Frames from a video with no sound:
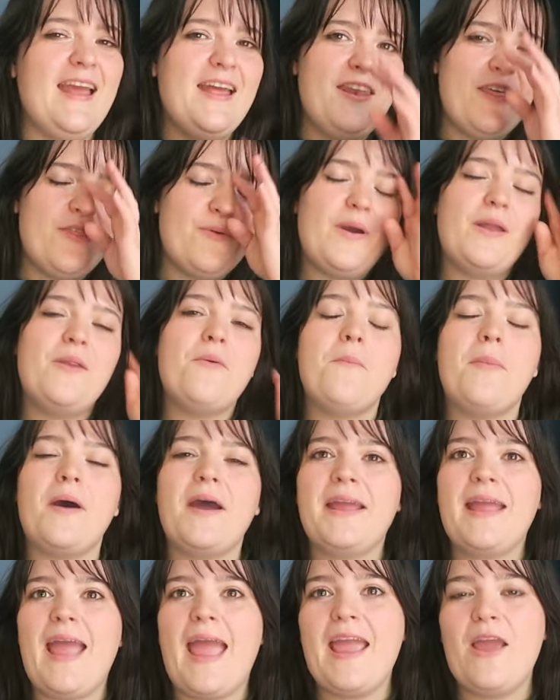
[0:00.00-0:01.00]
Another one
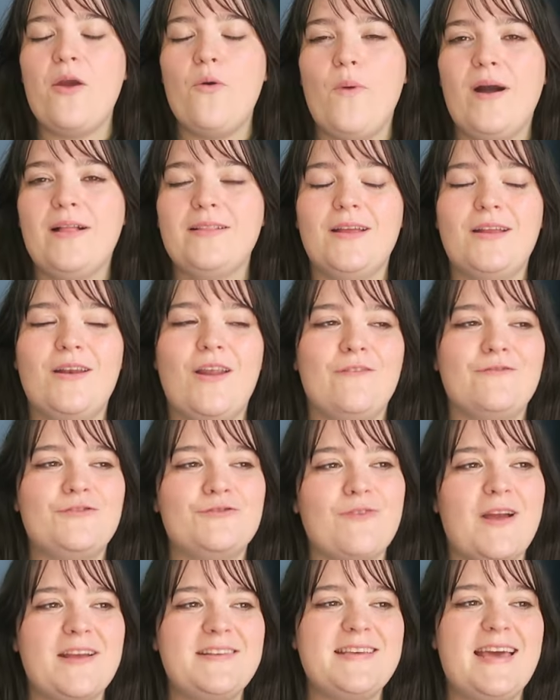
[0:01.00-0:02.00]
by a well-loved
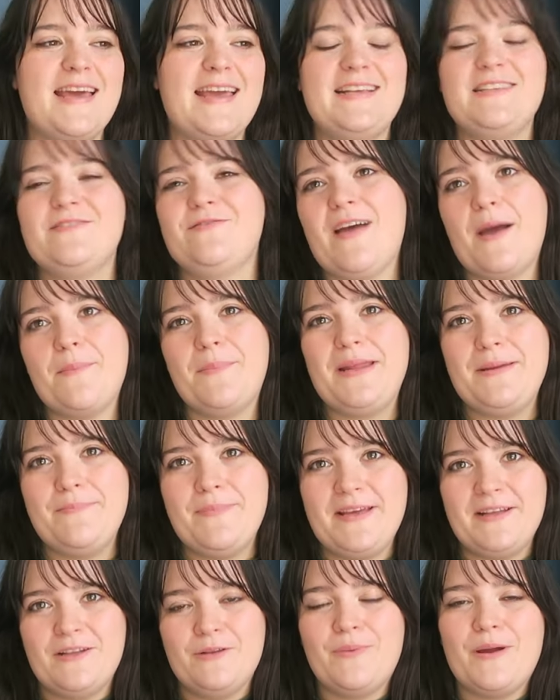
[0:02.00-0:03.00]
writer is Family
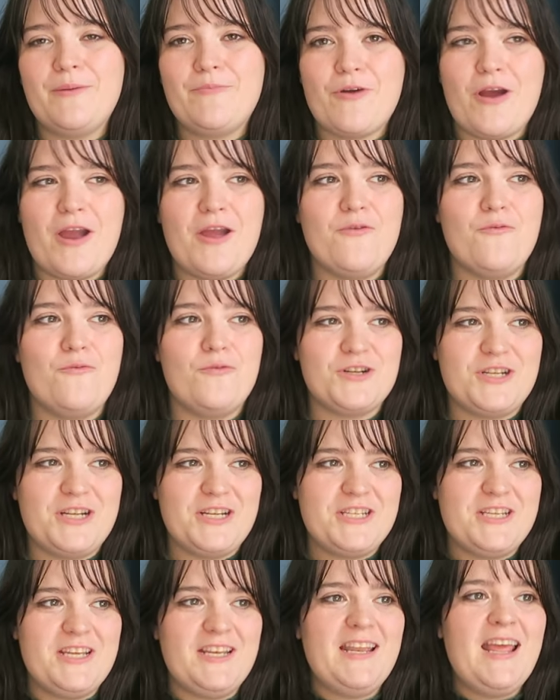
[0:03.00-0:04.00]
Meal by Bryan
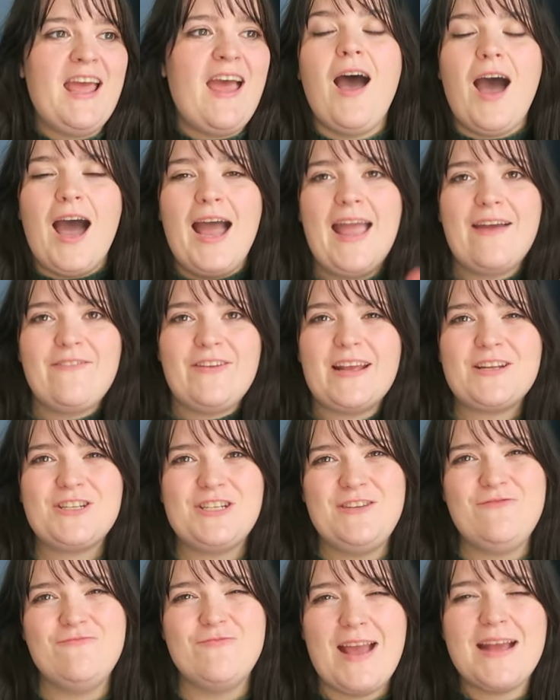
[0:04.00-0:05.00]
Washington. I haven't
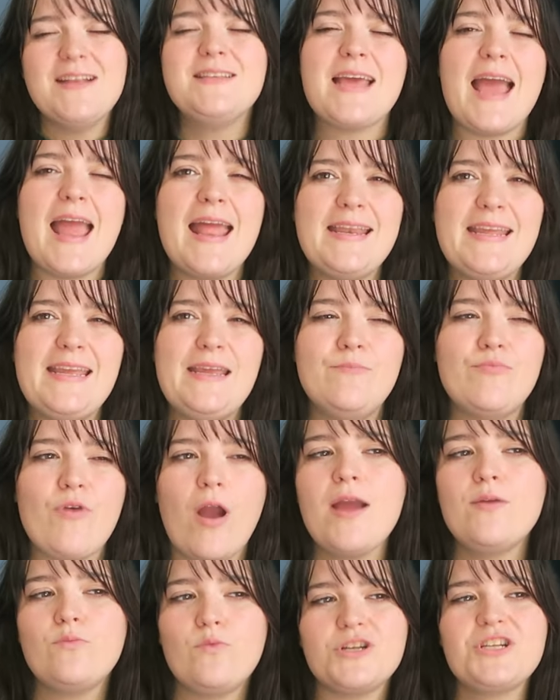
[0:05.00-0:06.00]
actually read any
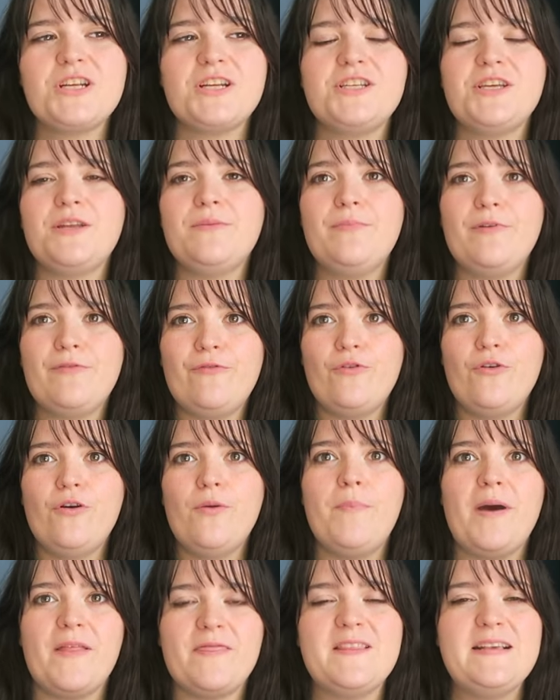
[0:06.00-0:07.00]
Bryan Washington
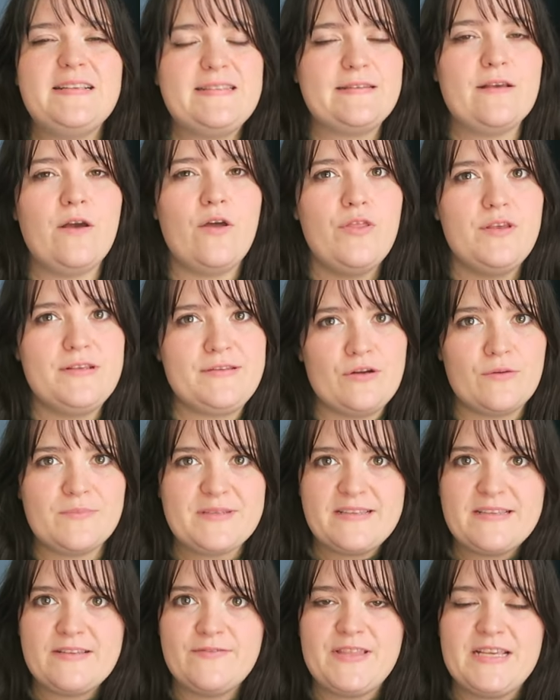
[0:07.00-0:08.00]
before, but the
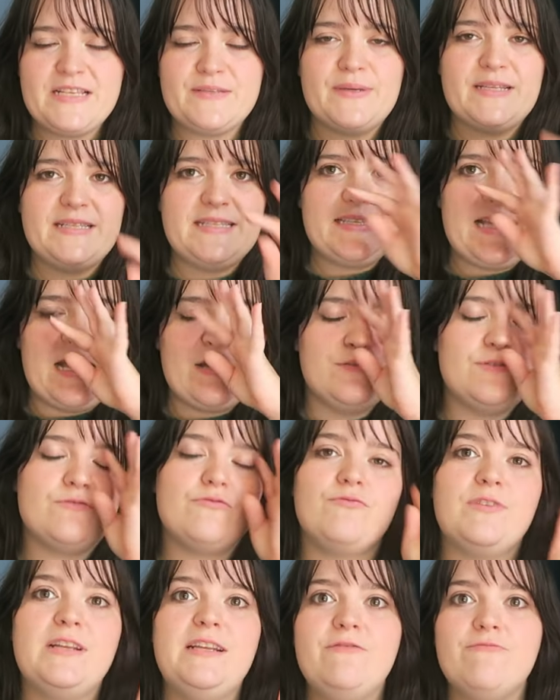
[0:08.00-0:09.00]
synopsis of this one sounds
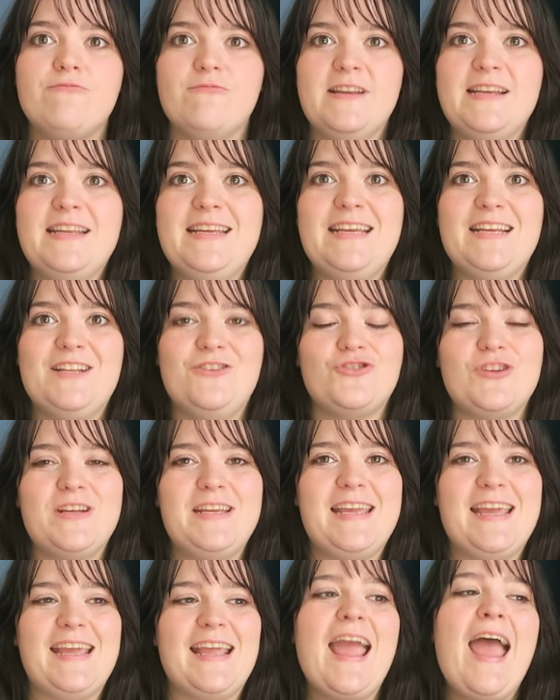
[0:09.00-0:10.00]
really, really
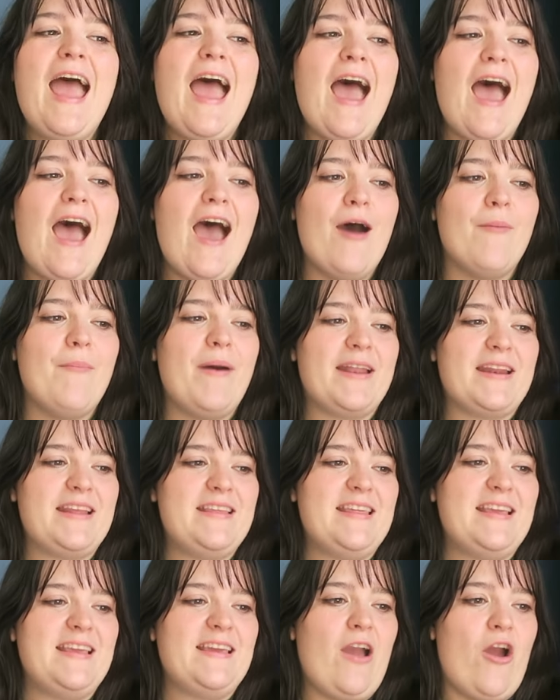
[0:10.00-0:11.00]
intriguing, and I
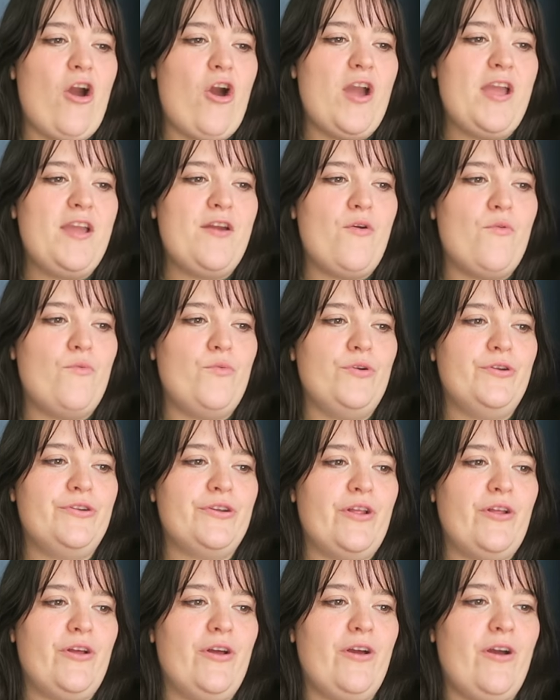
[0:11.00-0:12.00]
think I would
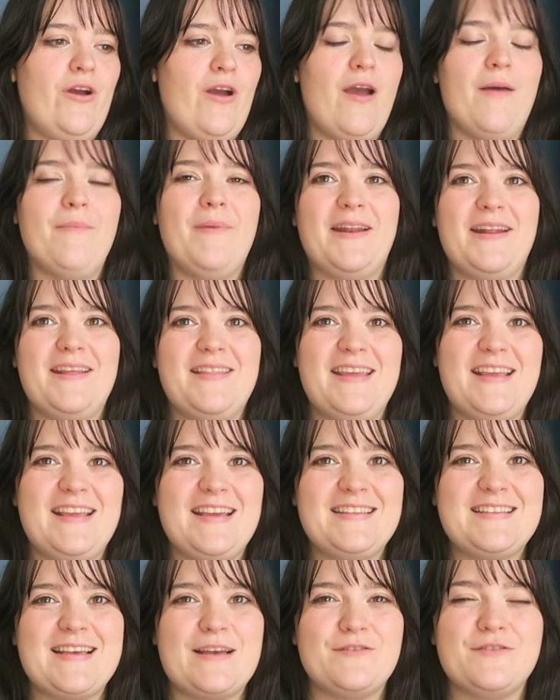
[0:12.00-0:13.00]
and I think
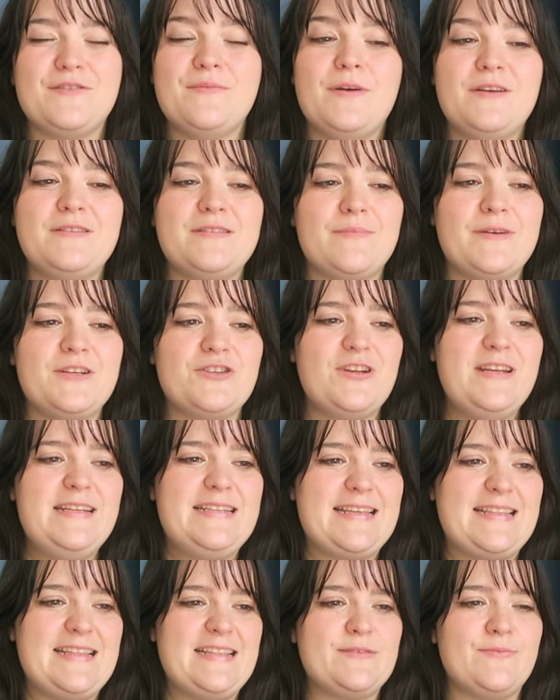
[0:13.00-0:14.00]
it sounds the most up my street.
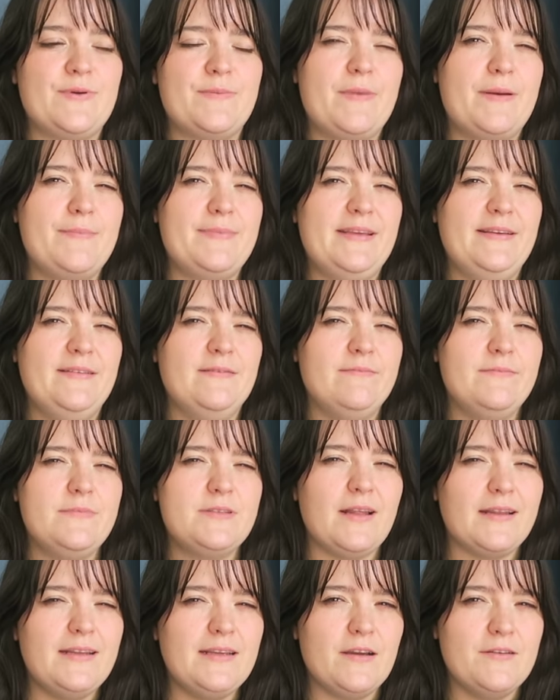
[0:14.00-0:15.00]
I think this one might be
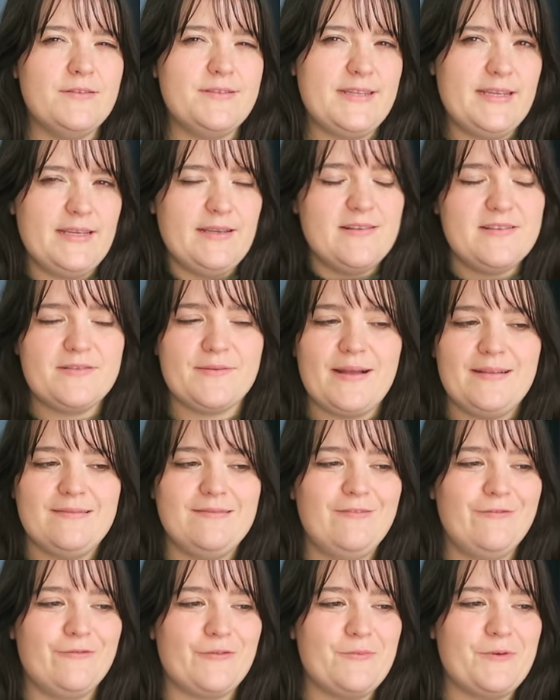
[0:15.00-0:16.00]
slightly ghosty as well,
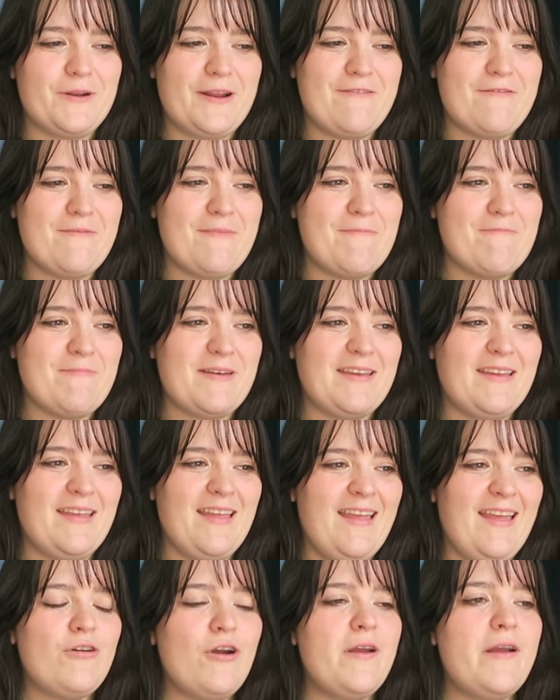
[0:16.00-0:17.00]
from what I remember.
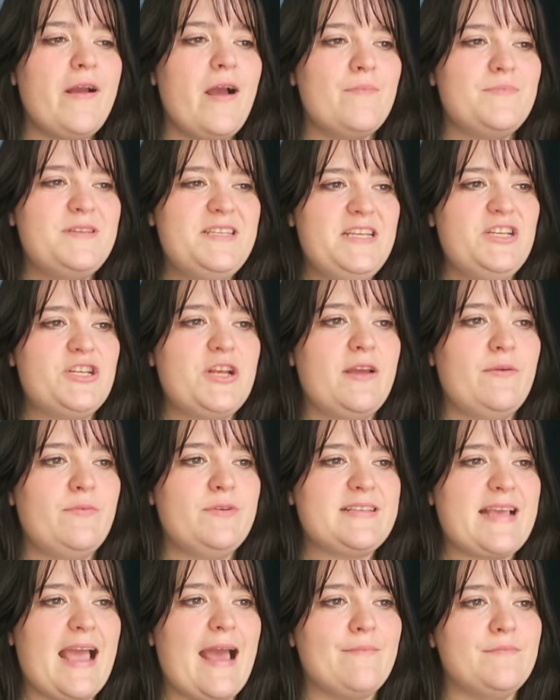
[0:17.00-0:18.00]
Growing up, TJ
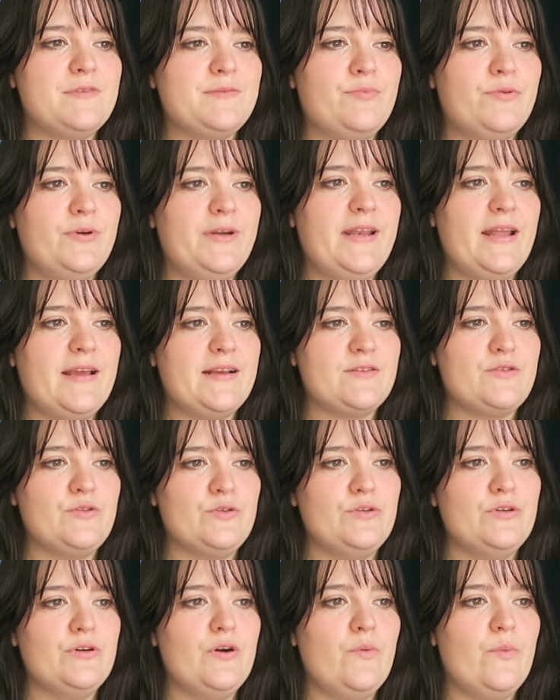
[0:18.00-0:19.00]
was Cam's boy next
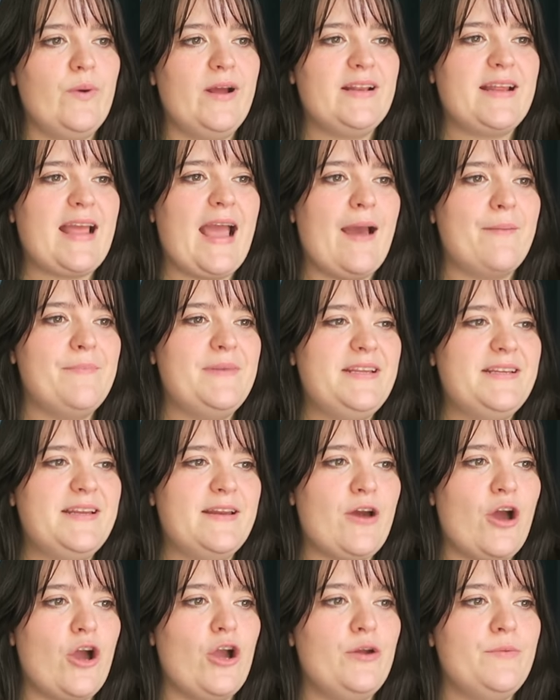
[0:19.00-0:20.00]
door. When Cam needed
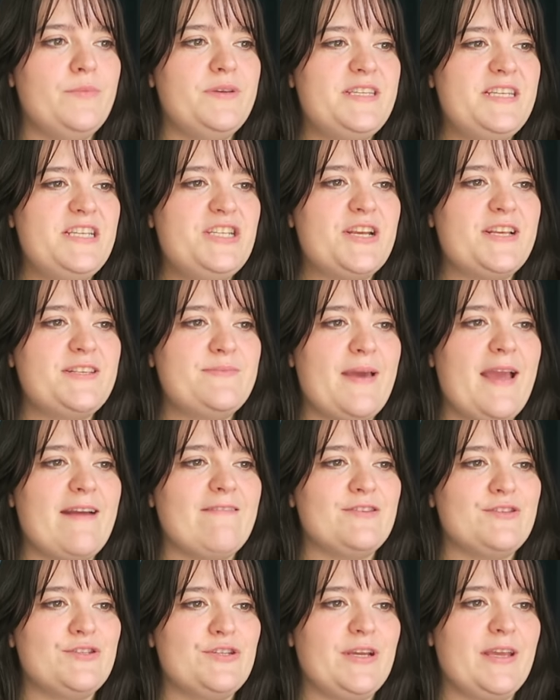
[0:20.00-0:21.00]
a home, TJ's
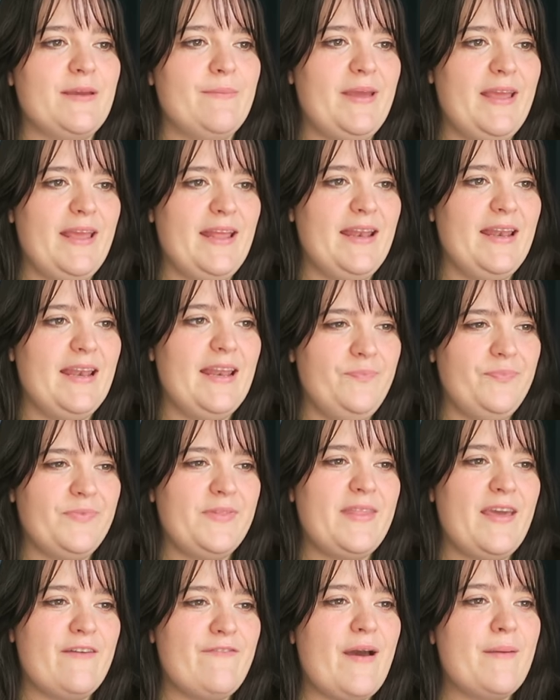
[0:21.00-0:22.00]
parents took him in.
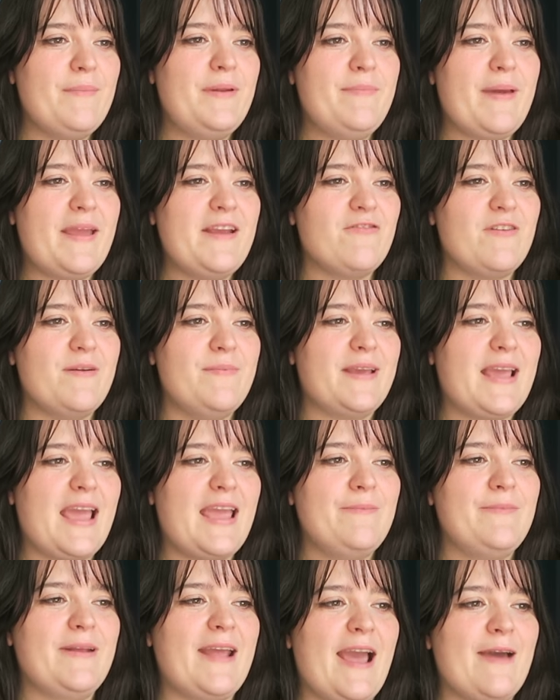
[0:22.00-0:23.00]
Their family bakery
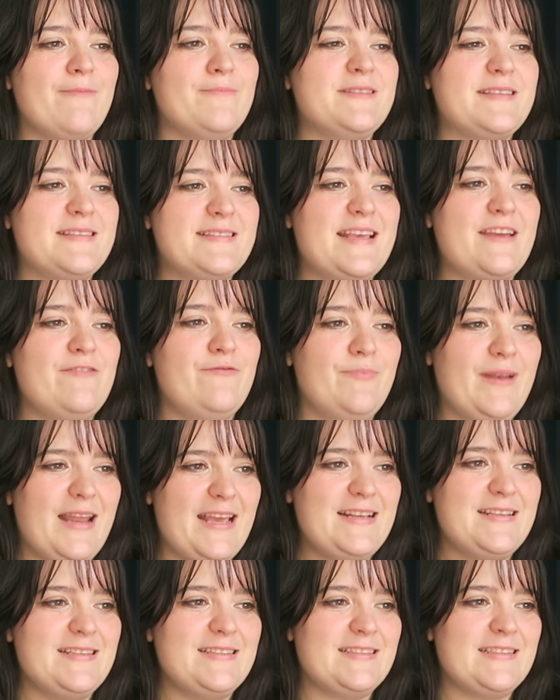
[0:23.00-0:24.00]
became Cam's safe
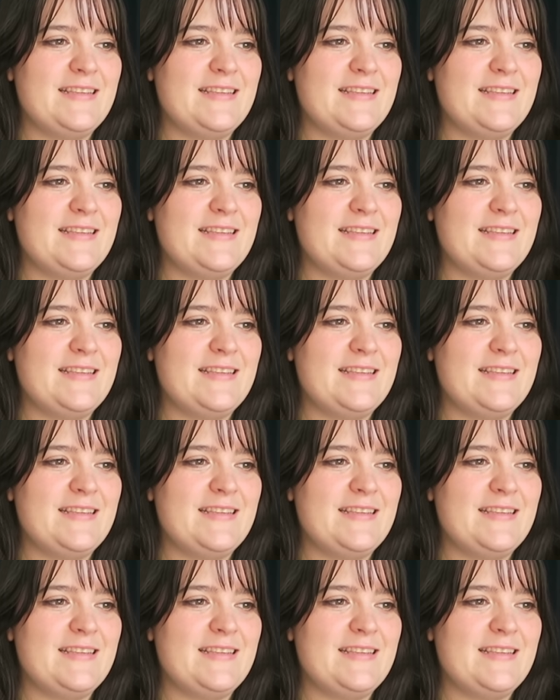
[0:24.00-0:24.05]
place.